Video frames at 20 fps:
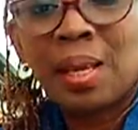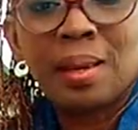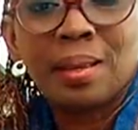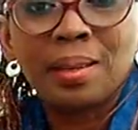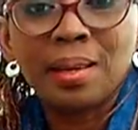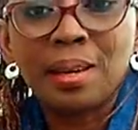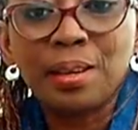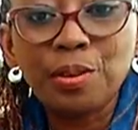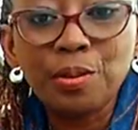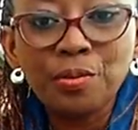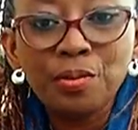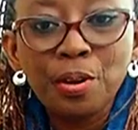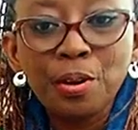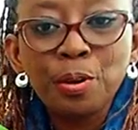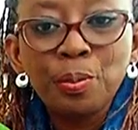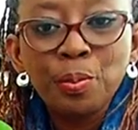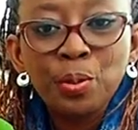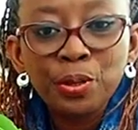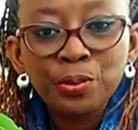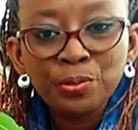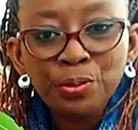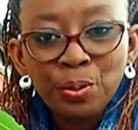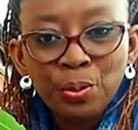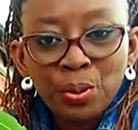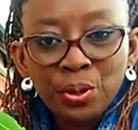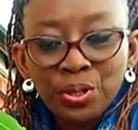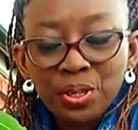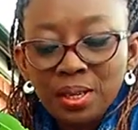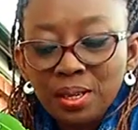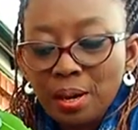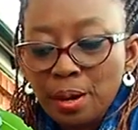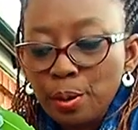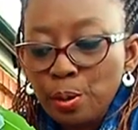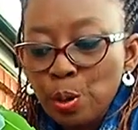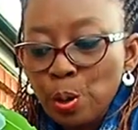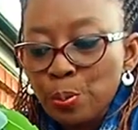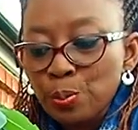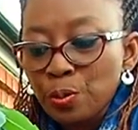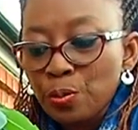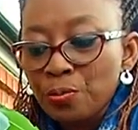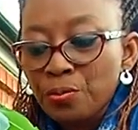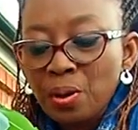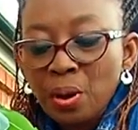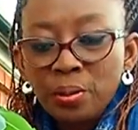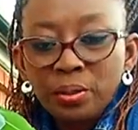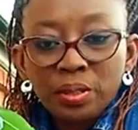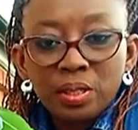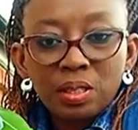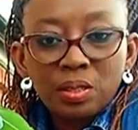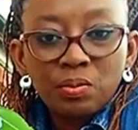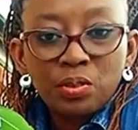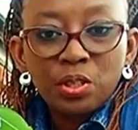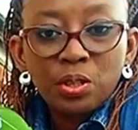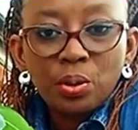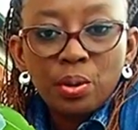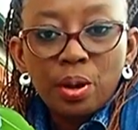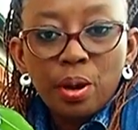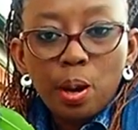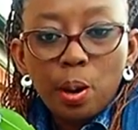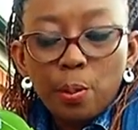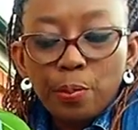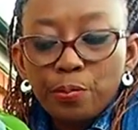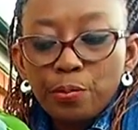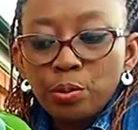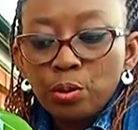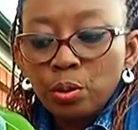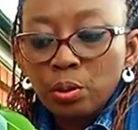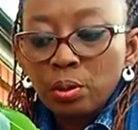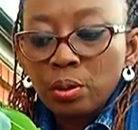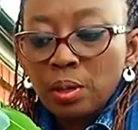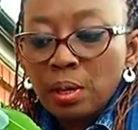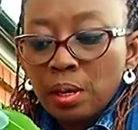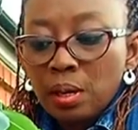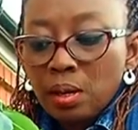Thank you very much for watching. I hope you found this video helpful.